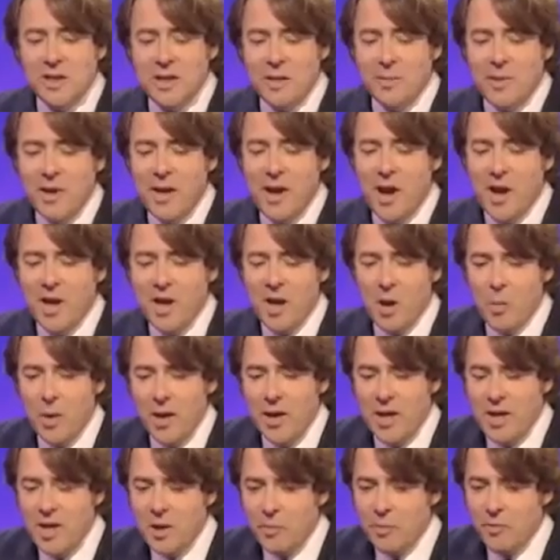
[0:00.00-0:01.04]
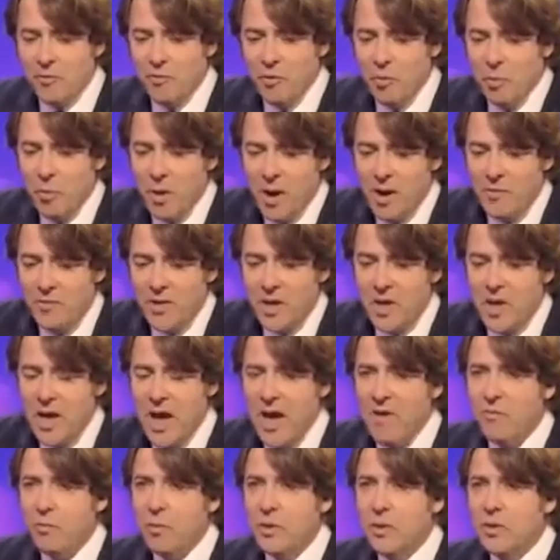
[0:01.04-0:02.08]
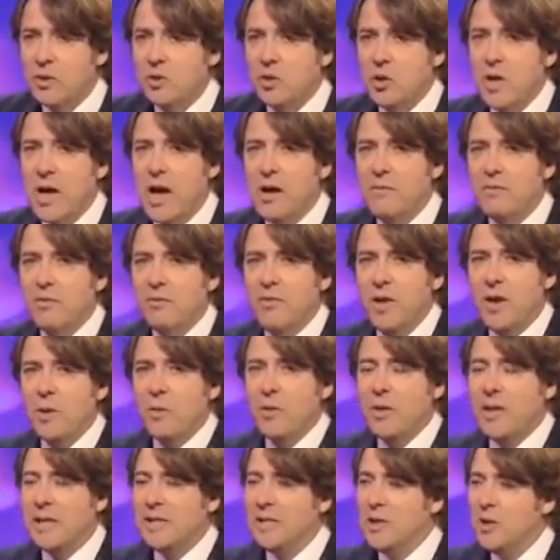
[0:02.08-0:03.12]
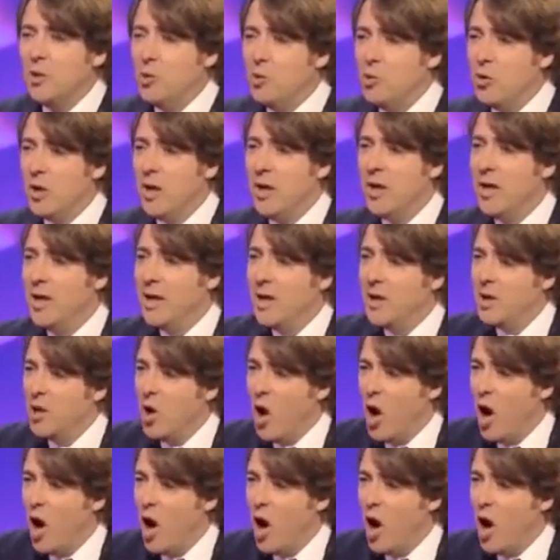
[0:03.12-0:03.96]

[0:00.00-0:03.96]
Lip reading: it in a minute. I can't wait to hear you perform live. Now, you have with us, you have the fellow with you. Is he called your